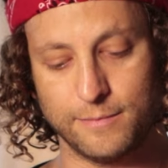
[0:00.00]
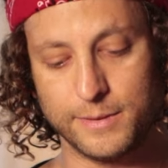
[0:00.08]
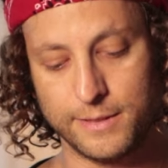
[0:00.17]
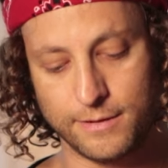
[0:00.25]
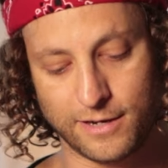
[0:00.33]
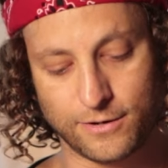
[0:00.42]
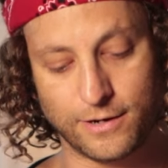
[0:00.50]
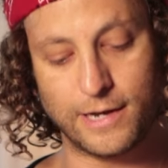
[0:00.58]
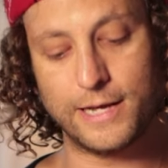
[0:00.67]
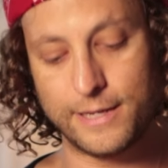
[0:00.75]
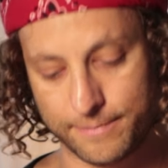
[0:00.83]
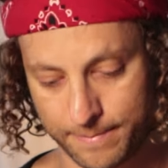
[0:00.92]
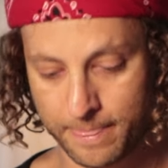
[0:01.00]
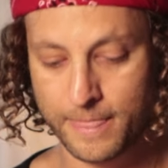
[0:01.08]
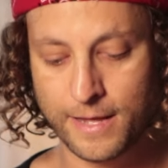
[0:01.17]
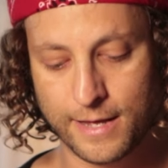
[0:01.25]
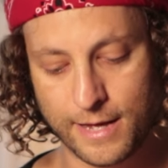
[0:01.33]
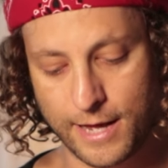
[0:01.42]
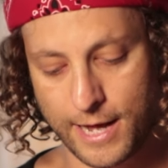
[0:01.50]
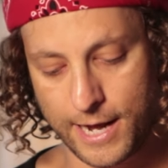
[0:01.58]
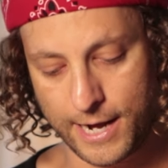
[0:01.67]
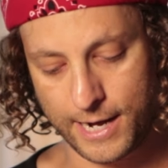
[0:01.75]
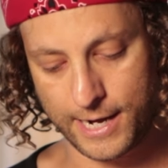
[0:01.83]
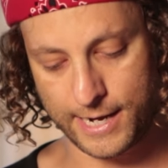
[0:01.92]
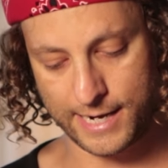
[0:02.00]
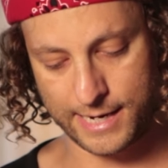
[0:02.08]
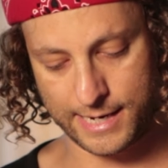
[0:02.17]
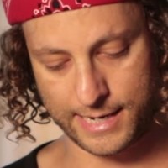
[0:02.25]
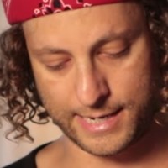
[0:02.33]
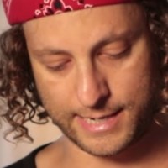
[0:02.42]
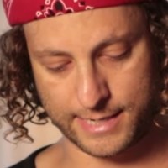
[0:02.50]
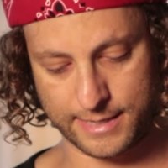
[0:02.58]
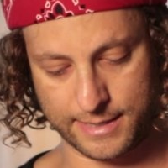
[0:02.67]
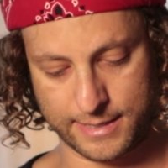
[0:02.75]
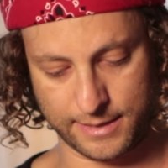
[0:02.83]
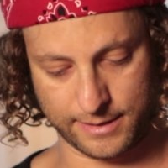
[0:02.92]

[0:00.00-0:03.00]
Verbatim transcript: But, alright. I